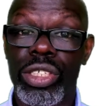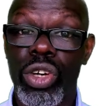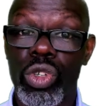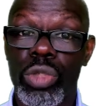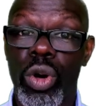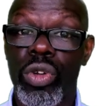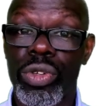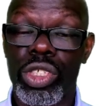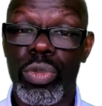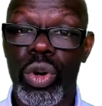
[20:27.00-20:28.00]
got smaller
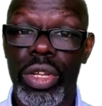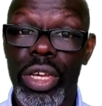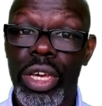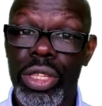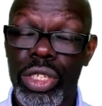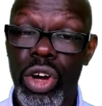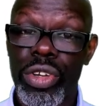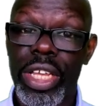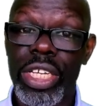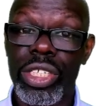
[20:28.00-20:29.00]
and smaller. The
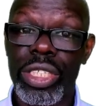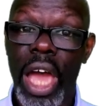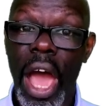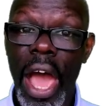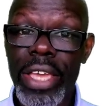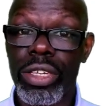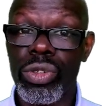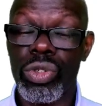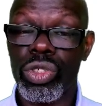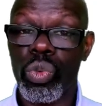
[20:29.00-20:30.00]
correlation that I
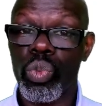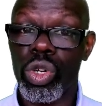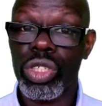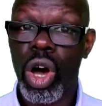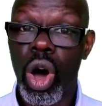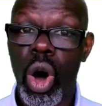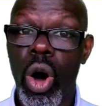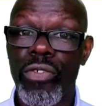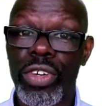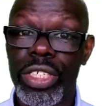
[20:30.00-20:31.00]
used was
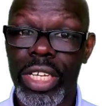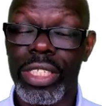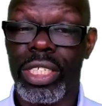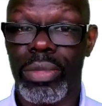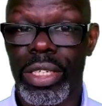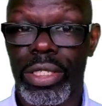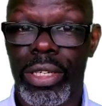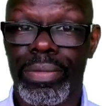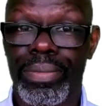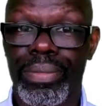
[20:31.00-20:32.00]
half a centimeter.
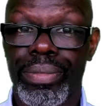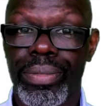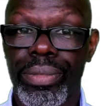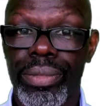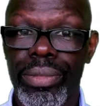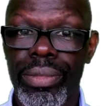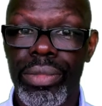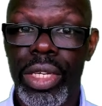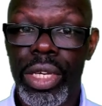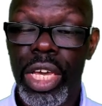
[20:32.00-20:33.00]

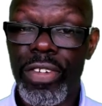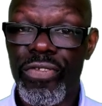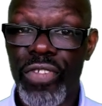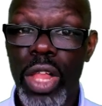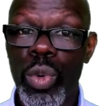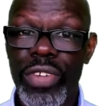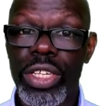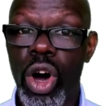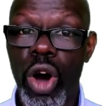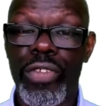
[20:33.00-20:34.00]
If it fell within
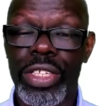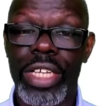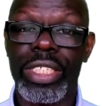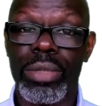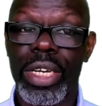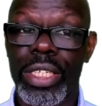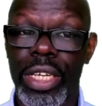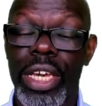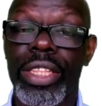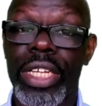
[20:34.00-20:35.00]
half a
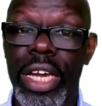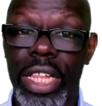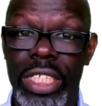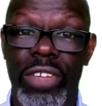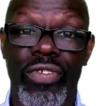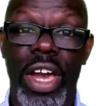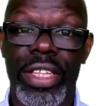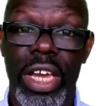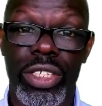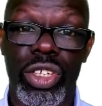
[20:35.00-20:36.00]
centimetre, then I classified
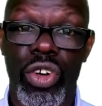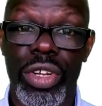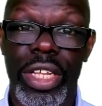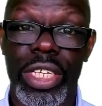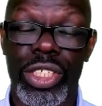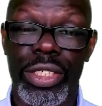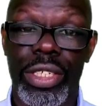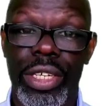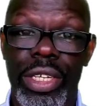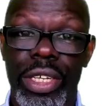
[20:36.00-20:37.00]
that as a correlation.
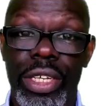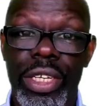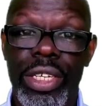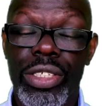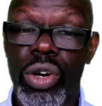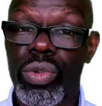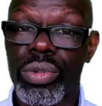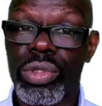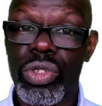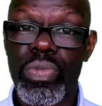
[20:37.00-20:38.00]
So
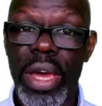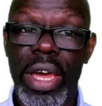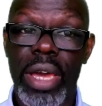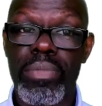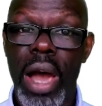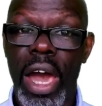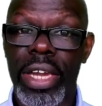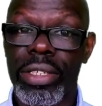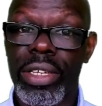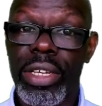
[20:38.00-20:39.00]
do bear that in mind.